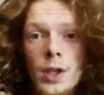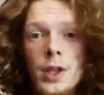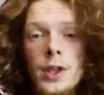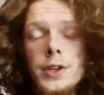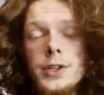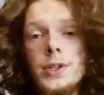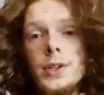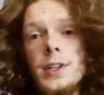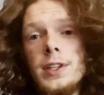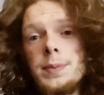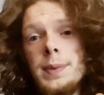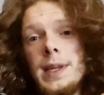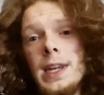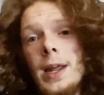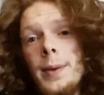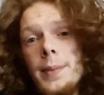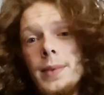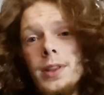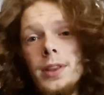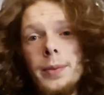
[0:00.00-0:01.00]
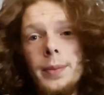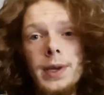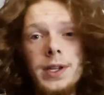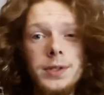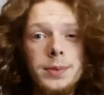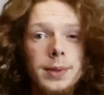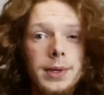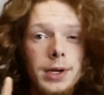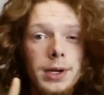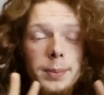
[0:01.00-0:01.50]
So this may not be the best
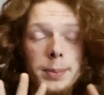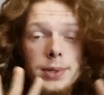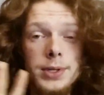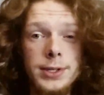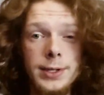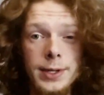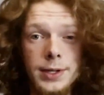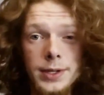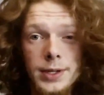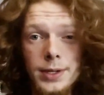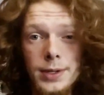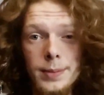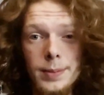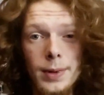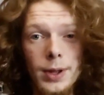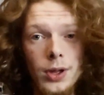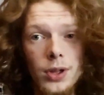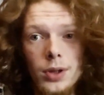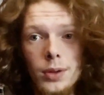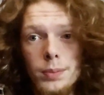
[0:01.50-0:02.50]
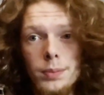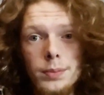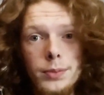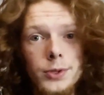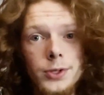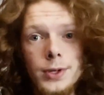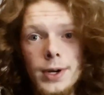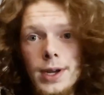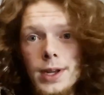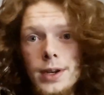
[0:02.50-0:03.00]
way to present it. I'll
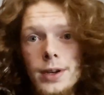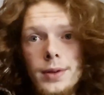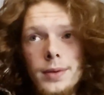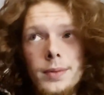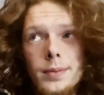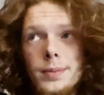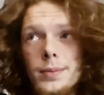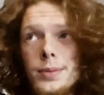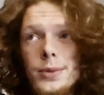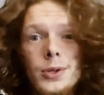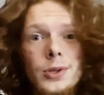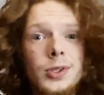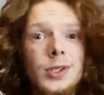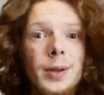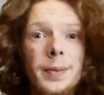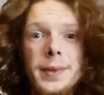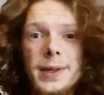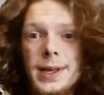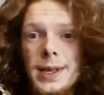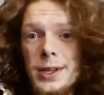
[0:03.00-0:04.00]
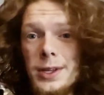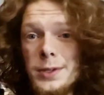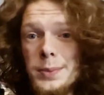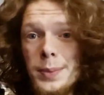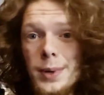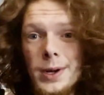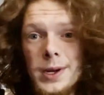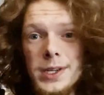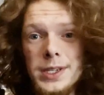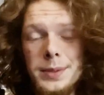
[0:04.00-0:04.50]
try to do something else
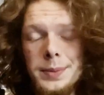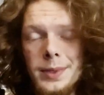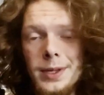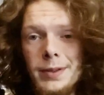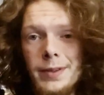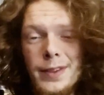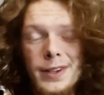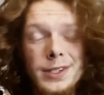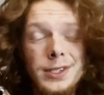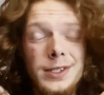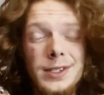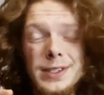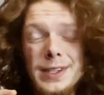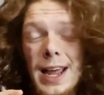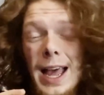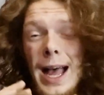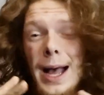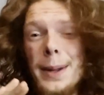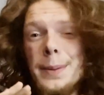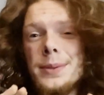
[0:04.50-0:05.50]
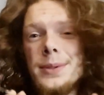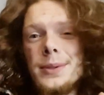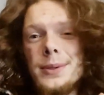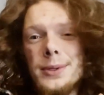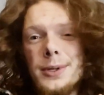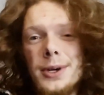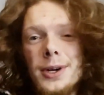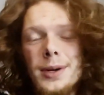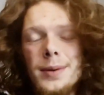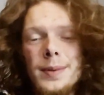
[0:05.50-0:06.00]
possibly that's just absolute
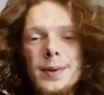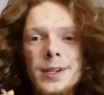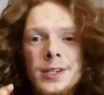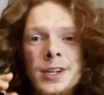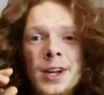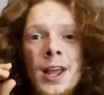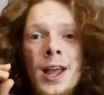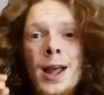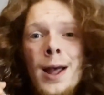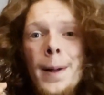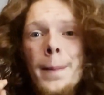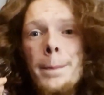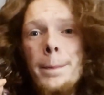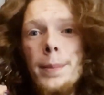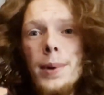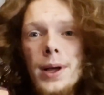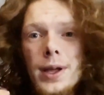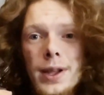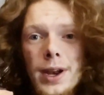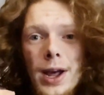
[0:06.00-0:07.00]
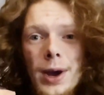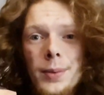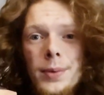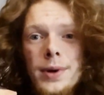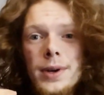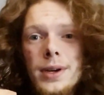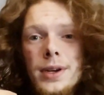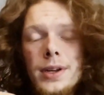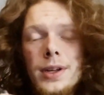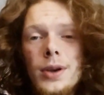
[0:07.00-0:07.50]
garbage. But I
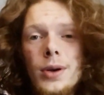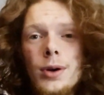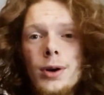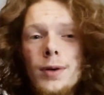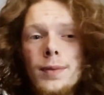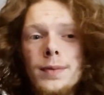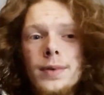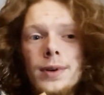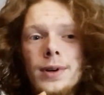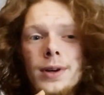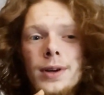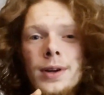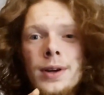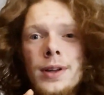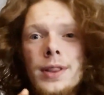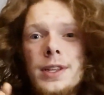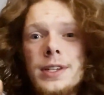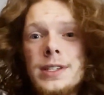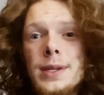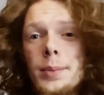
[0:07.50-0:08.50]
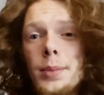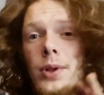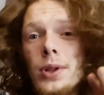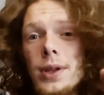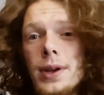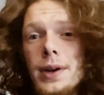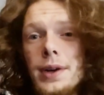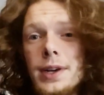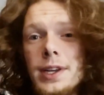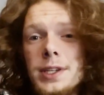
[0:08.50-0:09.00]
wanted to go over the
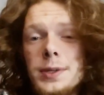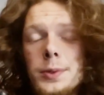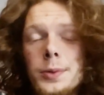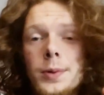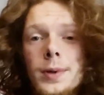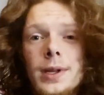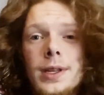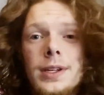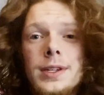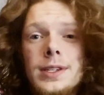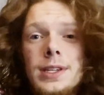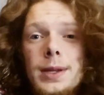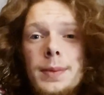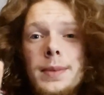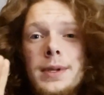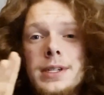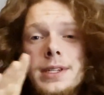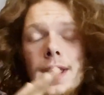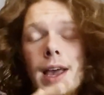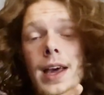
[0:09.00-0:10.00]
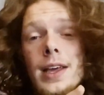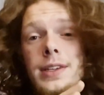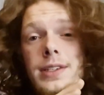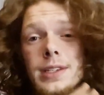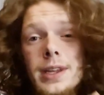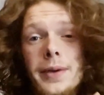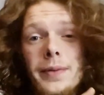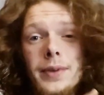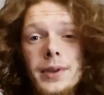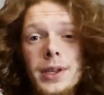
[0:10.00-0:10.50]
similarities between Siemens
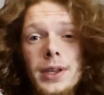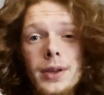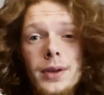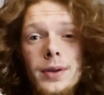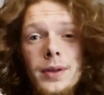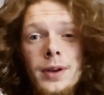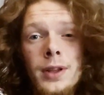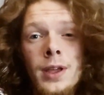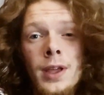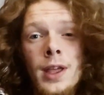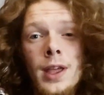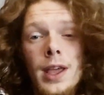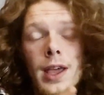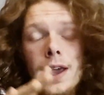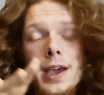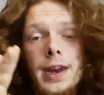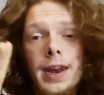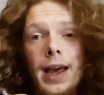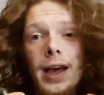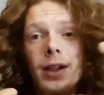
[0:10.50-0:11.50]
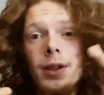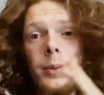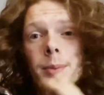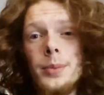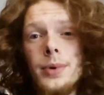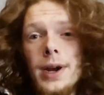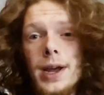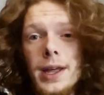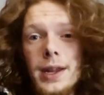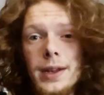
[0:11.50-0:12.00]
S7 code and Allen
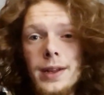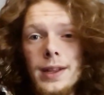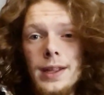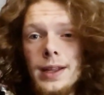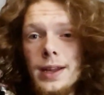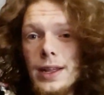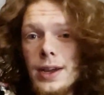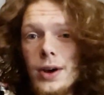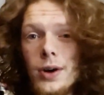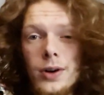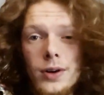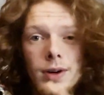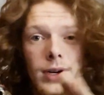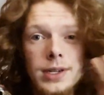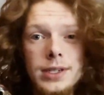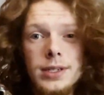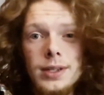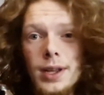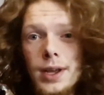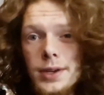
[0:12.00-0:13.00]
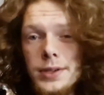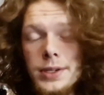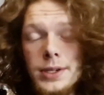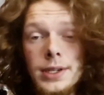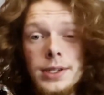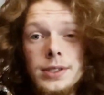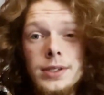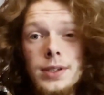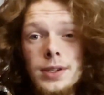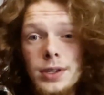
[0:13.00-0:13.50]
Bradley, like RS
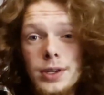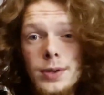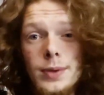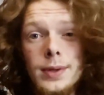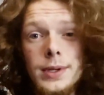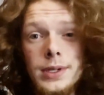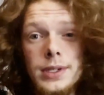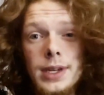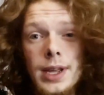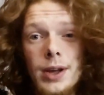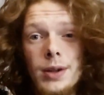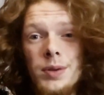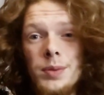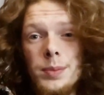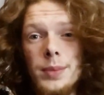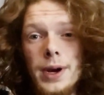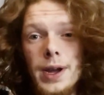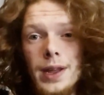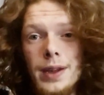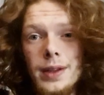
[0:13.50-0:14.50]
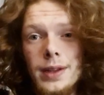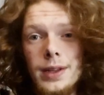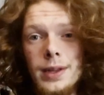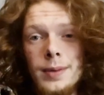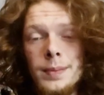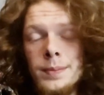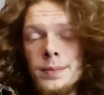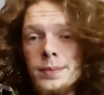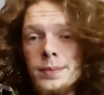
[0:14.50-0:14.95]
Logic's the newest Allen Bradley